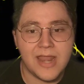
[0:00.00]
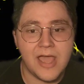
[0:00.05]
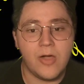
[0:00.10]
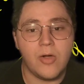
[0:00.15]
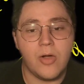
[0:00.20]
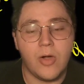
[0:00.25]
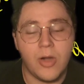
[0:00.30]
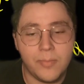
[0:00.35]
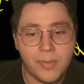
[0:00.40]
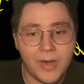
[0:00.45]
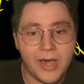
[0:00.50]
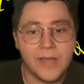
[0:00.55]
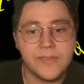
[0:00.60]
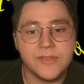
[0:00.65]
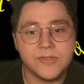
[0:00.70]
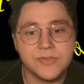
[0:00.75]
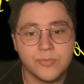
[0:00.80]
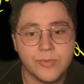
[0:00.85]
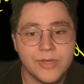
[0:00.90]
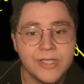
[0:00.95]
Now,
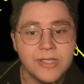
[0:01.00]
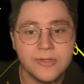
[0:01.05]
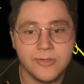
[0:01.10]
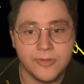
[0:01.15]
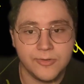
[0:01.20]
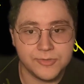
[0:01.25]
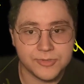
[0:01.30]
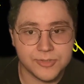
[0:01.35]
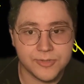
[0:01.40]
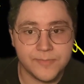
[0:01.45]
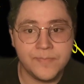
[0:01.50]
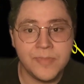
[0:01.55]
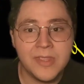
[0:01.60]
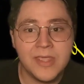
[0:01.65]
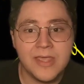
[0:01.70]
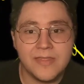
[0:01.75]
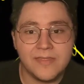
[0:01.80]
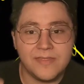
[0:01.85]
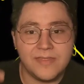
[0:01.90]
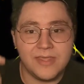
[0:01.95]
upon this ring closure,
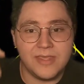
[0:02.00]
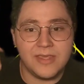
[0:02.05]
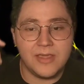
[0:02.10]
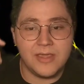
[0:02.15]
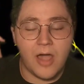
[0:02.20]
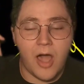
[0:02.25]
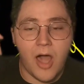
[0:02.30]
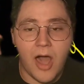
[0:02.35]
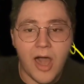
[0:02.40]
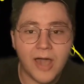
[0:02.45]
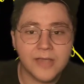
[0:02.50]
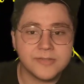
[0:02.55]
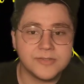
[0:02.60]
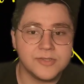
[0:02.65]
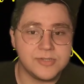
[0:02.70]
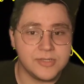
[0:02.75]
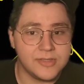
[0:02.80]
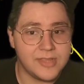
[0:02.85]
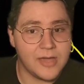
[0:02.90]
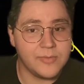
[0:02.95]
the
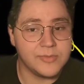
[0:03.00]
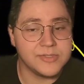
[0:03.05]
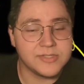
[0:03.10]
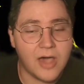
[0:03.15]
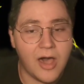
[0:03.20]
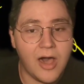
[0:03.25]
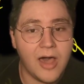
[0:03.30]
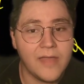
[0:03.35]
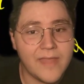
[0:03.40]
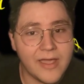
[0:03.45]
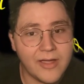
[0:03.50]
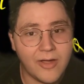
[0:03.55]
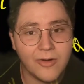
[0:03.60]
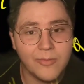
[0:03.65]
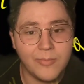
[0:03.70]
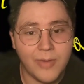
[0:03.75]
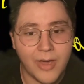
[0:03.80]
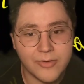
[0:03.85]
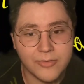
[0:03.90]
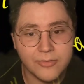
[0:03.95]
oxygen that was on
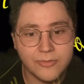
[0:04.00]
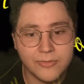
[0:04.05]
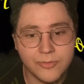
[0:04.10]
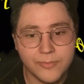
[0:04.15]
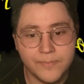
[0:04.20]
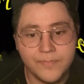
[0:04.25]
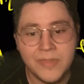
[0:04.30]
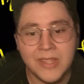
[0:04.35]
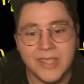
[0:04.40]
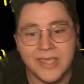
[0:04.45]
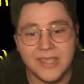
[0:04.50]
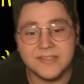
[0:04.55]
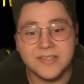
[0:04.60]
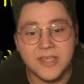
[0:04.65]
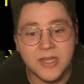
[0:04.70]
that carbonyl group